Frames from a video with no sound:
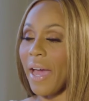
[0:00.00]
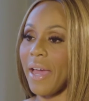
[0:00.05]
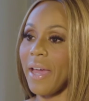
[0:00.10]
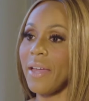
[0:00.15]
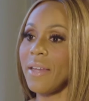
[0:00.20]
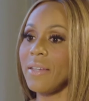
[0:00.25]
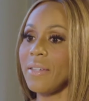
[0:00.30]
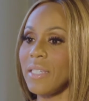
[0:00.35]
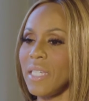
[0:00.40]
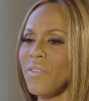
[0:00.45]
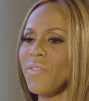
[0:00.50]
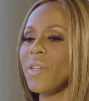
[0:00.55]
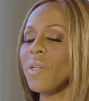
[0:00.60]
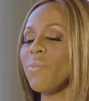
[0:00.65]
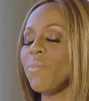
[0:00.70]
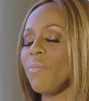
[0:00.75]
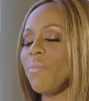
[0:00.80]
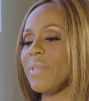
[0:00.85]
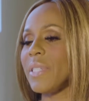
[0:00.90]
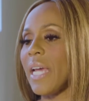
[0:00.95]
And
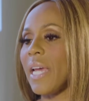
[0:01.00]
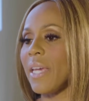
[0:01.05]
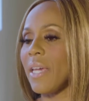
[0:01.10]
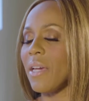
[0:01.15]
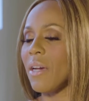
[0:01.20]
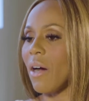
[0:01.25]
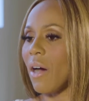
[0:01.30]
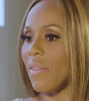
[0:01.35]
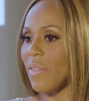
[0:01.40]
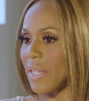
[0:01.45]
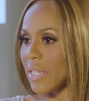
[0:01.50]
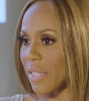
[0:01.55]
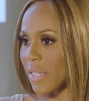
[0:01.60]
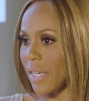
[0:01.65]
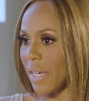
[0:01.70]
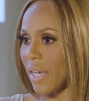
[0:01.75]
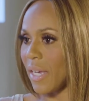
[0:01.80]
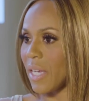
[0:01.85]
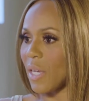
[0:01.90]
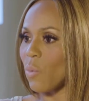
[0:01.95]
even taking on this
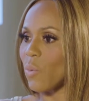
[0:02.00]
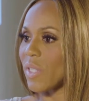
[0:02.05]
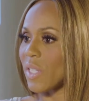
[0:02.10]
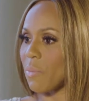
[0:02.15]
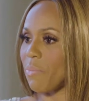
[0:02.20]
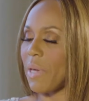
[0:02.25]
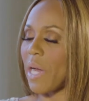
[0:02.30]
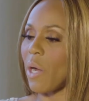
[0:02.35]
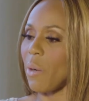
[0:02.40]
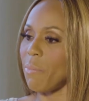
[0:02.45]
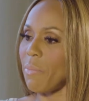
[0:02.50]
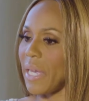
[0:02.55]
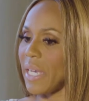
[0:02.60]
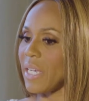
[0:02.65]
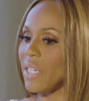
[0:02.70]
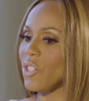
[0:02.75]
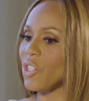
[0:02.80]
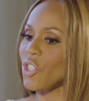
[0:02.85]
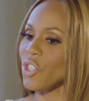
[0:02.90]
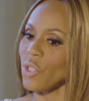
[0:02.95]
gig, it was about
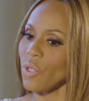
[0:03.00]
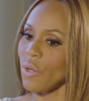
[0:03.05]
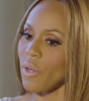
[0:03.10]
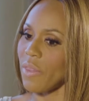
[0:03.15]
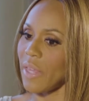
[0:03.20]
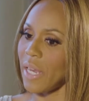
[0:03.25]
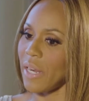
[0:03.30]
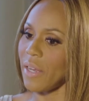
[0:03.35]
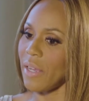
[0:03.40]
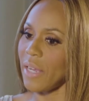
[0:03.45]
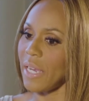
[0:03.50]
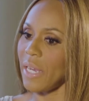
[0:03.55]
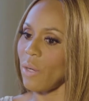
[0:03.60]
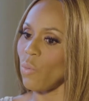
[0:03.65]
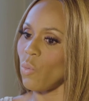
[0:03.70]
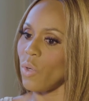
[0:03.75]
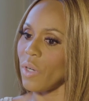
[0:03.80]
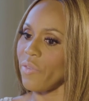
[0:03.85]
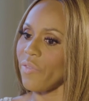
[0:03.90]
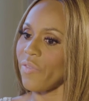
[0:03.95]
making sure that
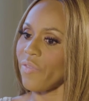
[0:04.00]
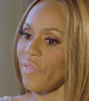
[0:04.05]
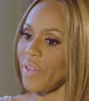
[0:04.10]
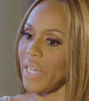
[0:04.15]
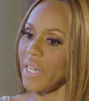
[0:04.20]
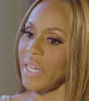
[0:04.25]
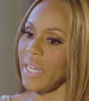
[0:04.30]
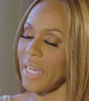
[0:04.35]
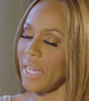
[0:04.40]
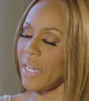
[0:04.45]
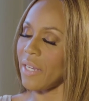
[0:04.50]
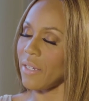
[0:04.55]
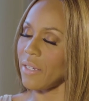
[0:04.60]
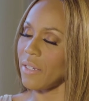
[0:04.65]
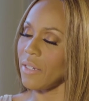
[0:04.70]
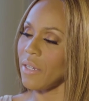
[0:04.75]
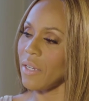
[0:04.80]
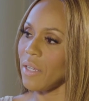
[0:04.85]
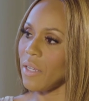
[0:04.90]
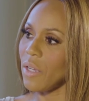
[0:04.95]
it would fit
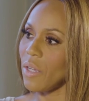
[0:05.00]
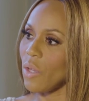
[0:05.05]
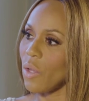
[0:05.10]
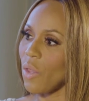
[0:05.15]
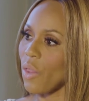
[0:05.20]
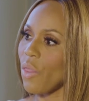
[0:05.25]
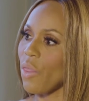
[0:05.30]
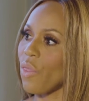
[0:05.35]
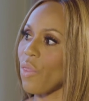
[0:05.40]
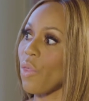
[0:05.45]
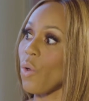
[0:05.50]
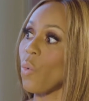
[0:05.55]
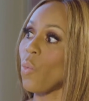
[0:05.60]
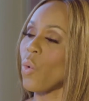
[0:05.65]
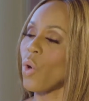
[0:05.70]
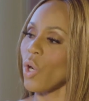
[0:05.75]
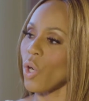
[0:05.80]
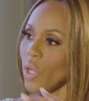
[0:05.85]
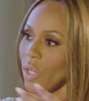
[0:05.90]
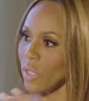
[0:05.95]
in the
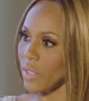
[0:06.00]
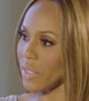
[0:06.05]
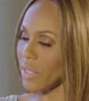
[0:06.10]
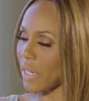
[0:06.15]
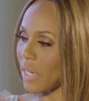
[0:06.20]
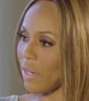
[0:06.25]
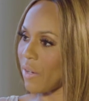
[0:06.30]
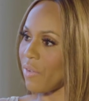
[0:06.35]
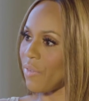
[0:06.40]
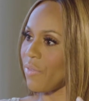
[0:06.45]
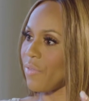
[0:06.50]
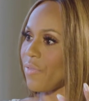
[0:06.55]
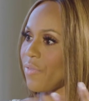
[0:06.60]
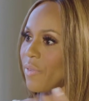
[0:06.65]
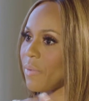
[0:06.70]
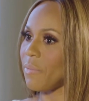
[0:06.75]
world of,